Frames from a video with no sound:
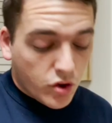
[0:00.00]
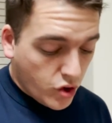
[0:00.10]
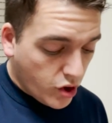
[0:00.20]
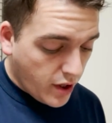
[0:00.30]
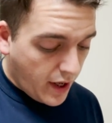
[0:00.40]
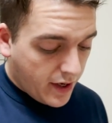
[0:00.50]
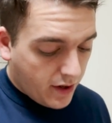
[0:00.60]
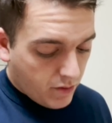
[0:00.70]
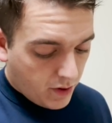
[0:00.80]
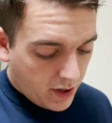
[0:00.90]
Could
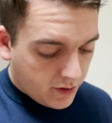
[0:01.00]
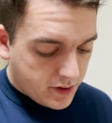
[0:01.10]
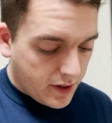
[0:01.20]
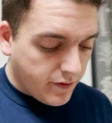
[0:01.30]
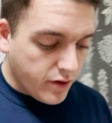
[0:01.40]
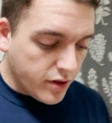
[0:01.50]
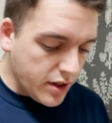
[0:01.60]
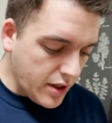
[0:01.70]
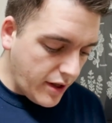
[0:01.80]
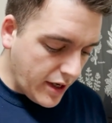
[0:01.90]
anyone else have looked at
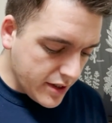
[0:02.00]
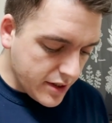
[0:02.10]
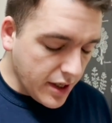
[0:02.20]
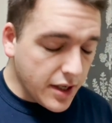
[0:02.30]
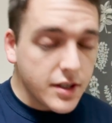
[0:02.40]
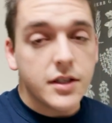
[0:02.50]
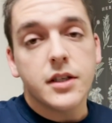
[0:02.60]
the last scene?